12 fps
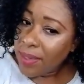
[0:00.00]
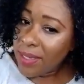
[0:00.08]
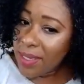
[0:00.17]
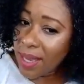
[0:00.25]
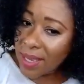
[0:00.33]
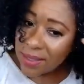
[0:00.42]

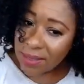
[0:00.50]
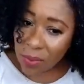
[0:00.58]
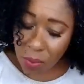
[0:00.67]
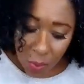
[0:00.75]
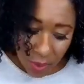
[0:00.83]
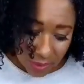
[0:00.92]
Yes,
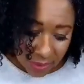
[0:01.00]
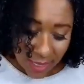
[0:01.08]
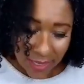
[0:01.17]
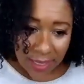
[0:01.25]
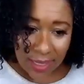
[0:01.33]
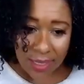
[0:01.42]
once I
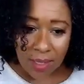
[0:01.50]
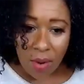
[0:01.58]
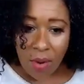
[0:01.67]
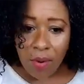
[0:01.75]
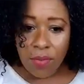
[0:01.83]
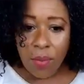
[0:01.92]
get it all